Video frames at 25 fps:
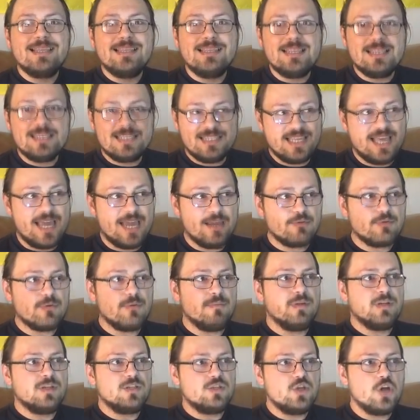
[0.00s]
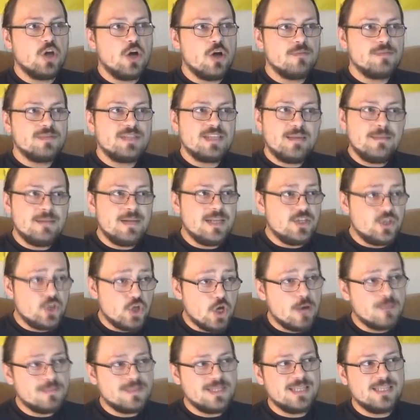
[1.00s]
desirable jobs, namely
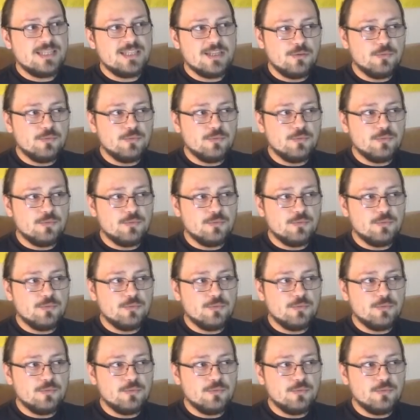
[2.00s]
jobs that